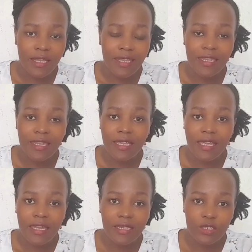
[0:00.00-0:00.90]
and then they
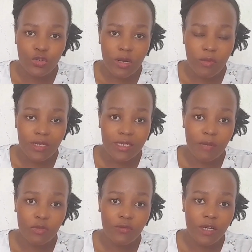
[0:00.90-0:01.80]
get in trouble in
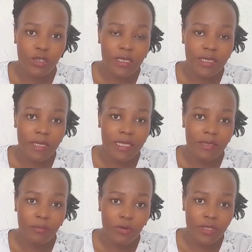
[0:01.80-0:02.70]
terms of actually being
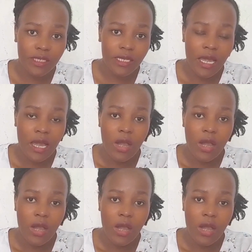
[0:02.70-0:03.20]
deported,